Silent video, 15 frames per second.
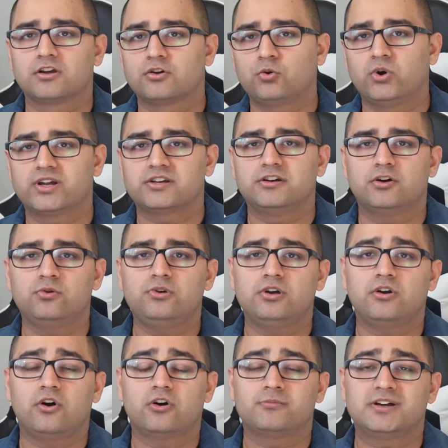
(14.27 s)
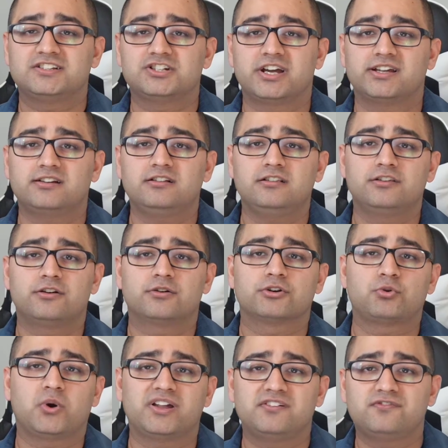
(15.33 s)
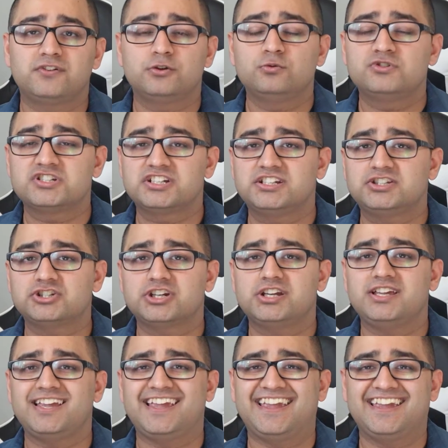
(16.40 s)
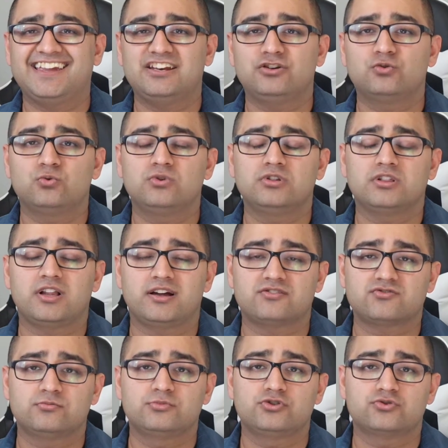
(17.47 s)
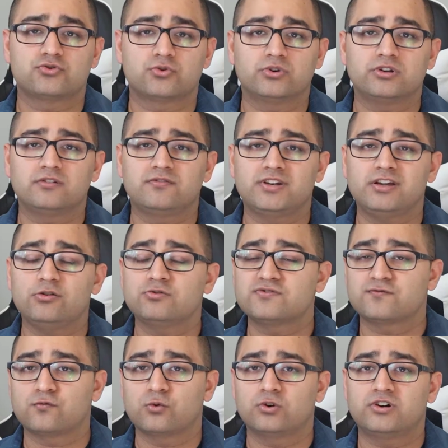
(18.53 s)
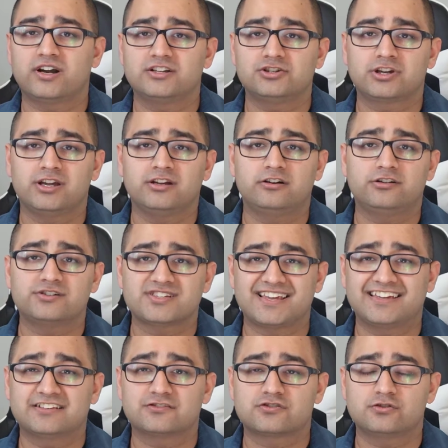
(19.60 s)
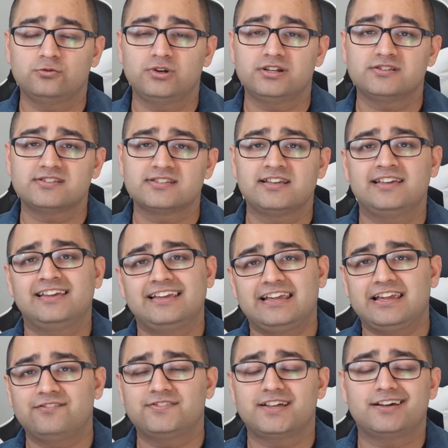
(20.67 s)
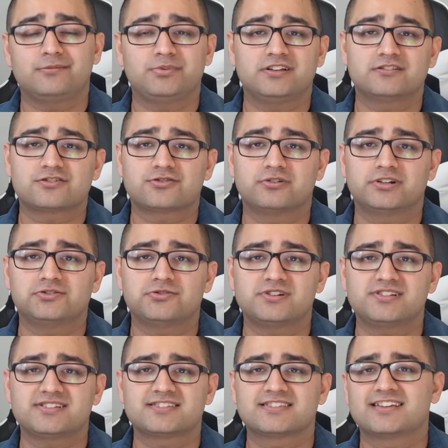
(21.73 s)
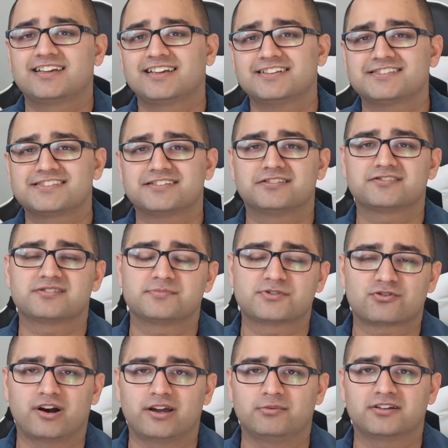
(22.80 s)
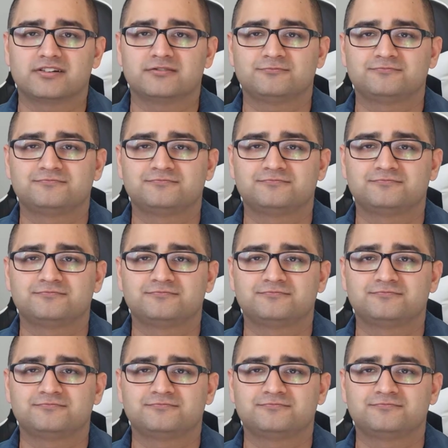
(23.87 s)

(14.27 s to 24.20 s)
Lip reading: Quick note, on my channel, there are quite a few teaching and Google Classroom tutorial videos for educators and students. If that appeals to your interests, consider subscribing.